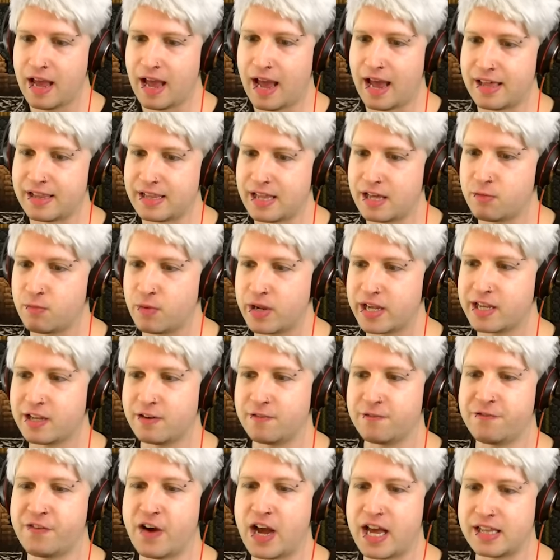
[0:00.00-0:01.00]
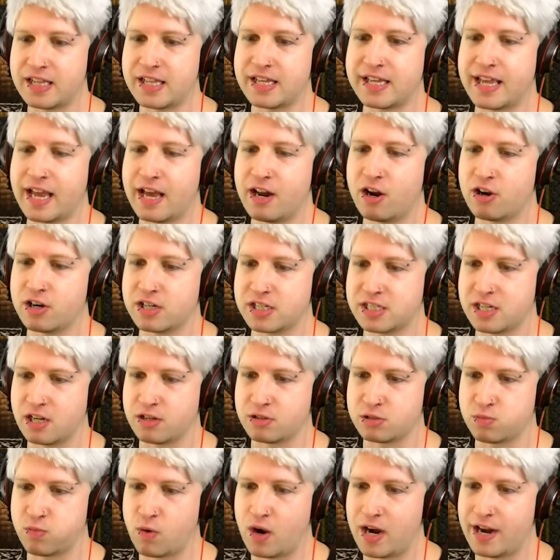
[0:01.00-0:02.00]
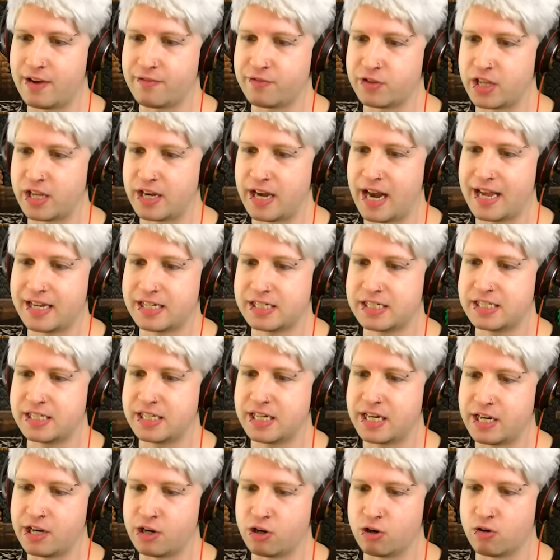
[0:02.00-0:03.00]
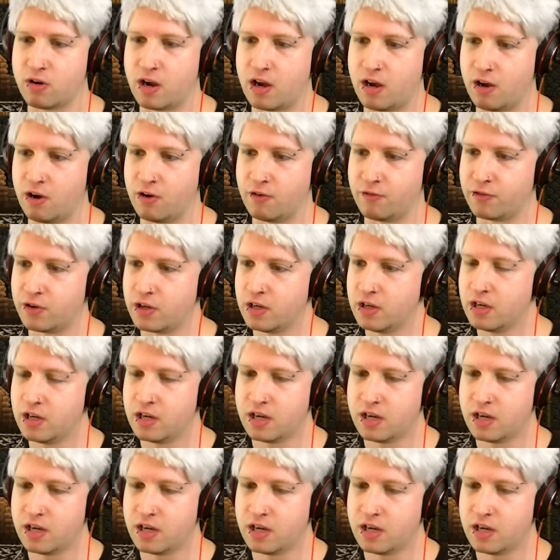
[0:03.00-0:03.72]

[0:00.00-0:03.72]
and then we can finally get ourselves whatever the next tier of...